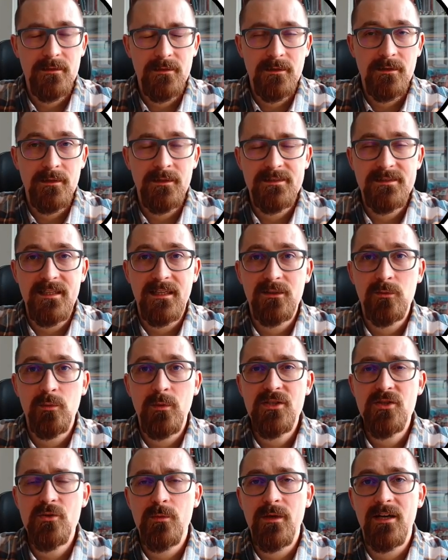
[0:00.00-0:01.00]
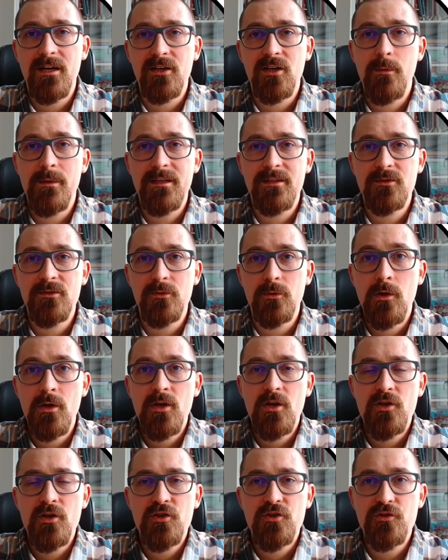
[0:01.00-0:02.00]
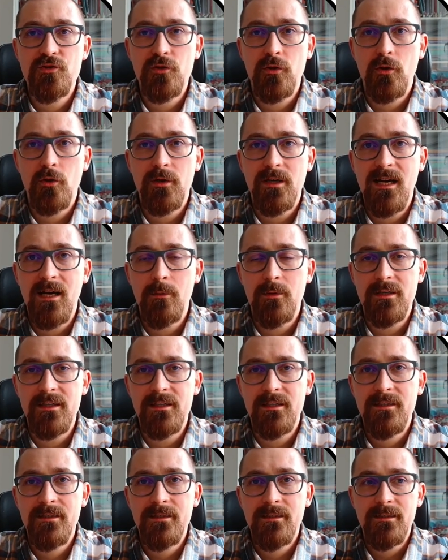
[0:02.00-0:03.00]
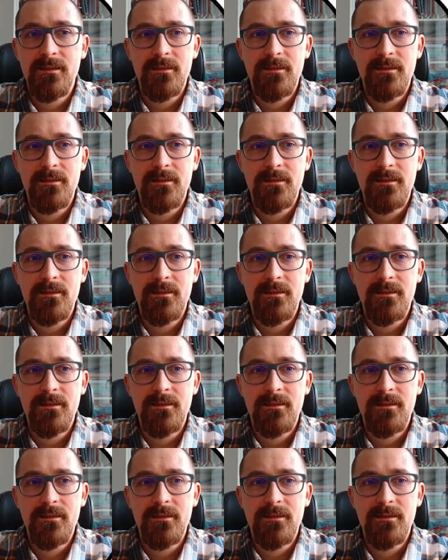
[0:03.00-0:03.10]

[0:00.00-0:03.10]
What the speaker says: inside which we are going to store our